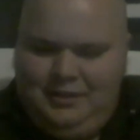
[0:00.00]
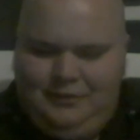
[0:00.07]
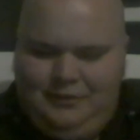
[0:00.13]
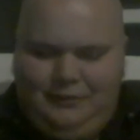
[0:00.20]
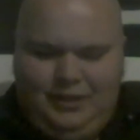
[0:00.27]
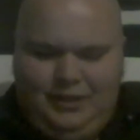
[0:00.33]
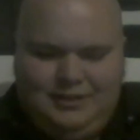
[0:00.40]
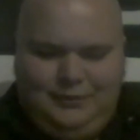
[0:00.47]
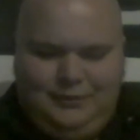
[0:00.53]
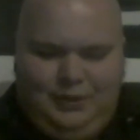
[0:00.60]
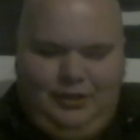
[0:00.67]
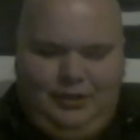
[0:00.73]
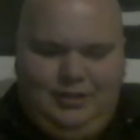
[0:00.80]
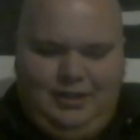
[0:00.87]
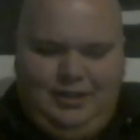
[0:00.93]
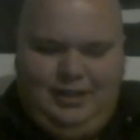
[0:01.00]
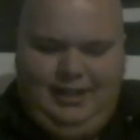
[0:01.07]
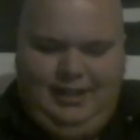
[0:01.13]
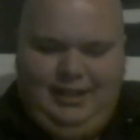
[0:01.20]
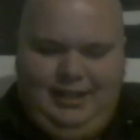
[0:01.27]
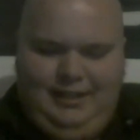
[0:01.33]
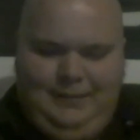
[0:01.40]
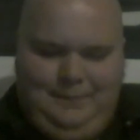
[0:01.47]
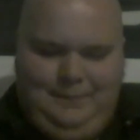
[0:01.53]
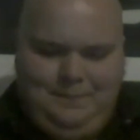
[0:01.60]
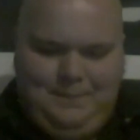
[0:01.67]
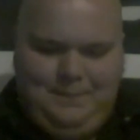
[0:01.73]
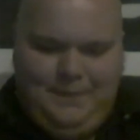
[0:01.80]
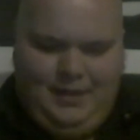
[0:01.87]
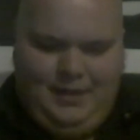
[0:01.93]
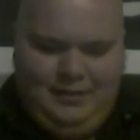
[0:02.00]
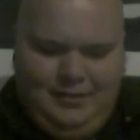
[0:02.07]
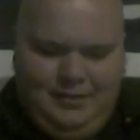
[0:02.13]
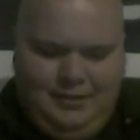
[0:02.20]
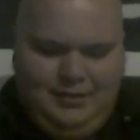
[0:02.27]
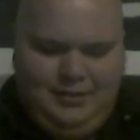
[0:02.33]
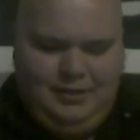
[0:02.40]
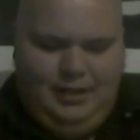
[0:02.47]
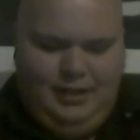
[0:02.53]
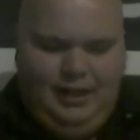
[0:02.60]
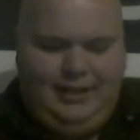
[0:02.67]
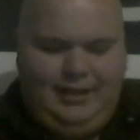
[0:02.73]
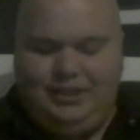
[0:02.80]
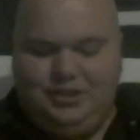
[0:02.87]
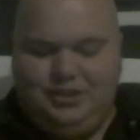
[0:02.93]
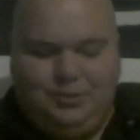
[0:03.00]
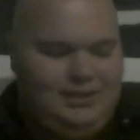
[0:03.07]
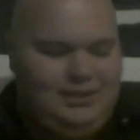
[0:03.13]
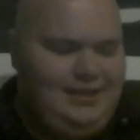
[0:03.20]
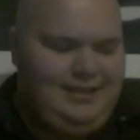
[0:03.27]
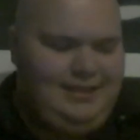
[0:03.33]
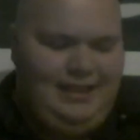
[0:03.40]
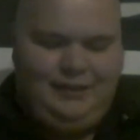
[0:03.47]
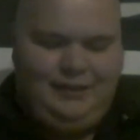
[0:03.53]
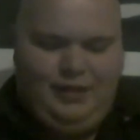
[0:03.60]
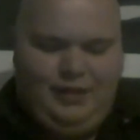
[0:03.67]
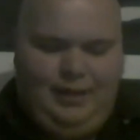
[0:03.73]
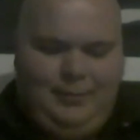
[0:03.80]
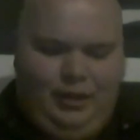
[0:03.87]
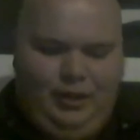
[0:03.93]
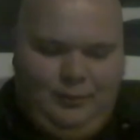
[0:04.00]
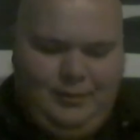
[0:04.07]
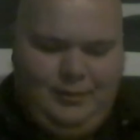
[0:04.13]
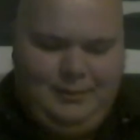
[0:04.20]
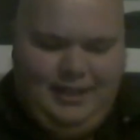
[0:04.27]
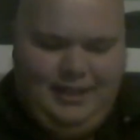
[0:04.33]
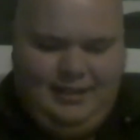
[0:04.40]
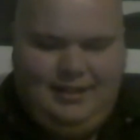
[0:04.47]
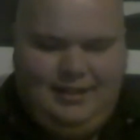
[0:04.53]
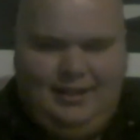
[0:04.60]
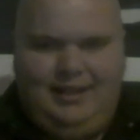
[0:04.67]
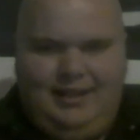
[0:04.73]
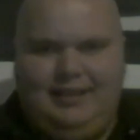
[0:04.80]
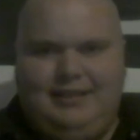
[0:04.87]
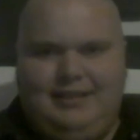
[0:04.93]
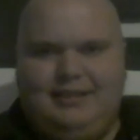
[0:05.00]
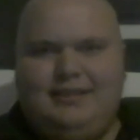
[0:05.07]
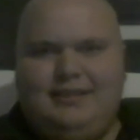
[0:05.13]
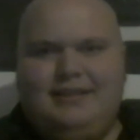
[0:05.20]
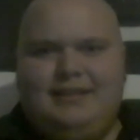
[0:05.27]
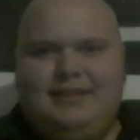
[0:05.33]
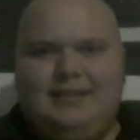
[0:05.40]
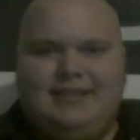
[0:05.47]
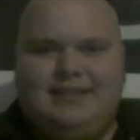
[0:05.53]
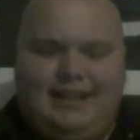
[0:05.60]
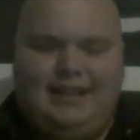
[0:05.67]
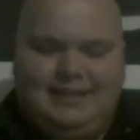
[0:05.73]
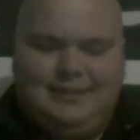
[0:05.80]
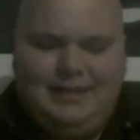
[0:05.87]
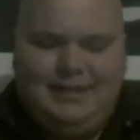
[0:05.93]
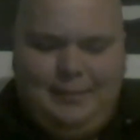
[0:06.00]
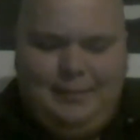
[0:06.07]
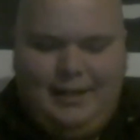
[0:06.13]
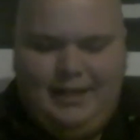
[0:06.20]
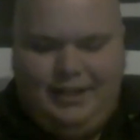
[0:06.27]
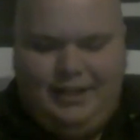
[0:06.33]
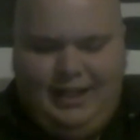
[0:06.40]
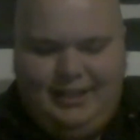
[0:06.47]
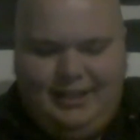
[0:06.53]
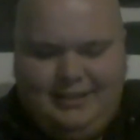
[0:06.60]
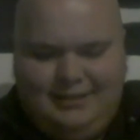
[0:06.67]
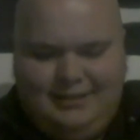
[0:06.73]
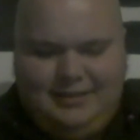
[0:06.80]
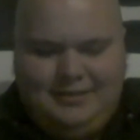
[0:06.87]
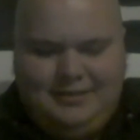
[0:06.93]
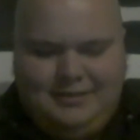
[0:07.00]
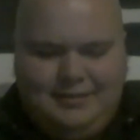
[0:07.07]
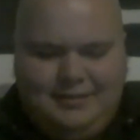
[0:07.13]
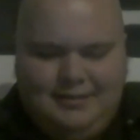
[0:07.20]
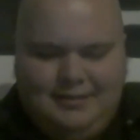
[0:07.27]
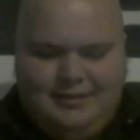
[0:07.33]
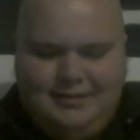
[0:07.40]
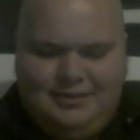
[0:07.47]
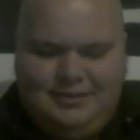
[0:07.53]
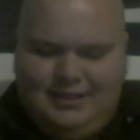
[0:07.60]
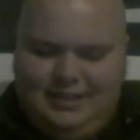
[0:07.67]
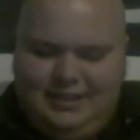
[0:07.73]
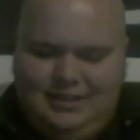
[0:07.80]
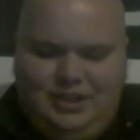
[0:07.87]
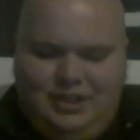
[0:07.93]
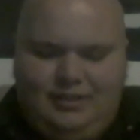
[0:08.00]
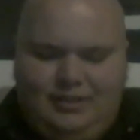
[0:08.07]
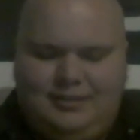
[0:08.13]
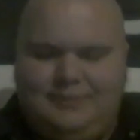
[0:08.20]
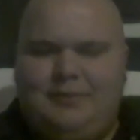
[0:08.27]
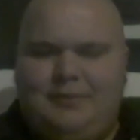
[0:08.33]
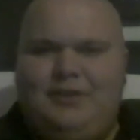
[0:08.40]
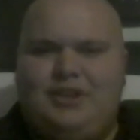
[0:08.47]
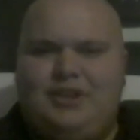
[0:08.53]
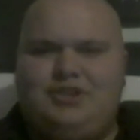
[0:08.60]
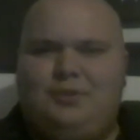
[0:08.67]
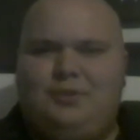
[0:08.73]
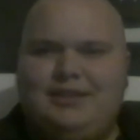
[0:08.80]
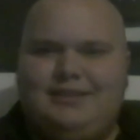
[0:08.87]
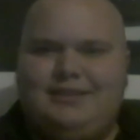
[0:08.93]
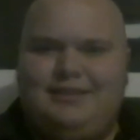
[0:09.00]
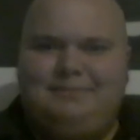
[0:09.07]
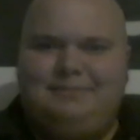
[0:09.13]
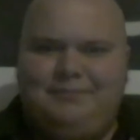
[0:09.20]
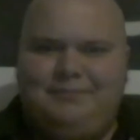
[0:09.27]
First of all, again, just want to say thank you for coming on with me, taking some time out of your night to sit and talk some professional wrestling.